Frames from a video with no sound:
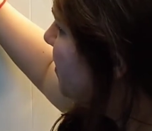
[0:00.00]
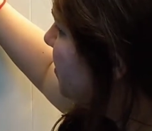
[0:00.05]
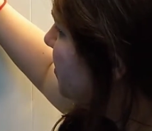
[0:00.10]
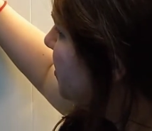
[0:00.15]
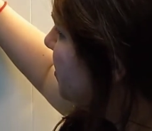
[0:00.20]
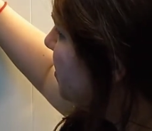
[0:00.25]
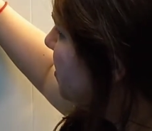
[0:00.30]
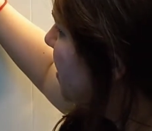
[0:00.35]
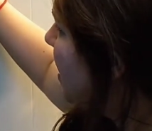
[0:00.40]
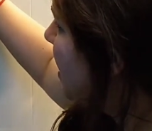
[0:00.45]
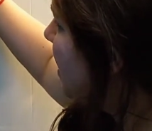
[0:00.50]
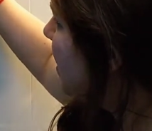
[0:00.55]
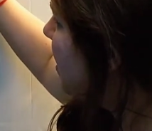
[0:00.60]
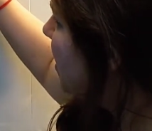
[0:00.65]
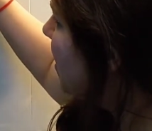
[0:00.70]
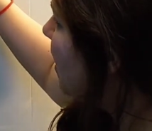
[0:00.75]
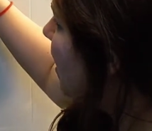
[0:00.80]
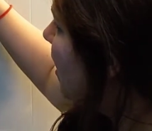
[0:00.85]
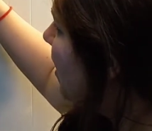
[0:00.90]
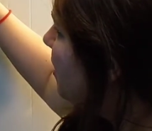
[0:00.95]
that this is
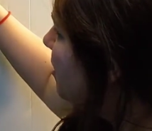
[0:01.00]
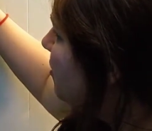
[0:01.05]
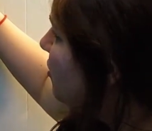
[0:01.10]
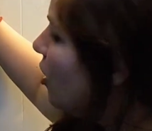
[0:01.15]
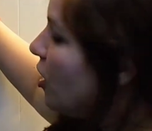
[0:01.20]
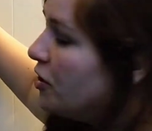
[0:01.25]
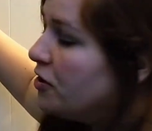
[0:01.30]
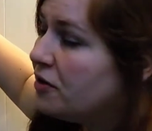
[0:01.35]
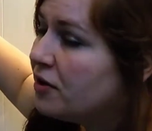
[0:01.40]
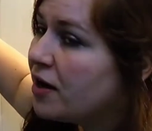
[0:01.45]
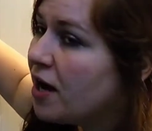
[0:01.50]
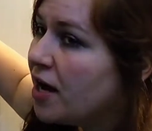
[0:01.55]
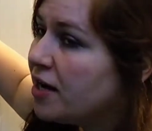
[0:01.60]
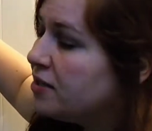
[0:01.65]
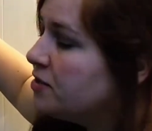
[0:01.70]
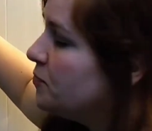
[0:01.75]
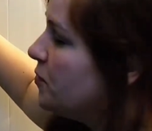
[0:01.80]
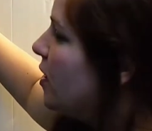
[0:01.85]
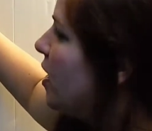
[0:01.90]
taking kind of long, you guys,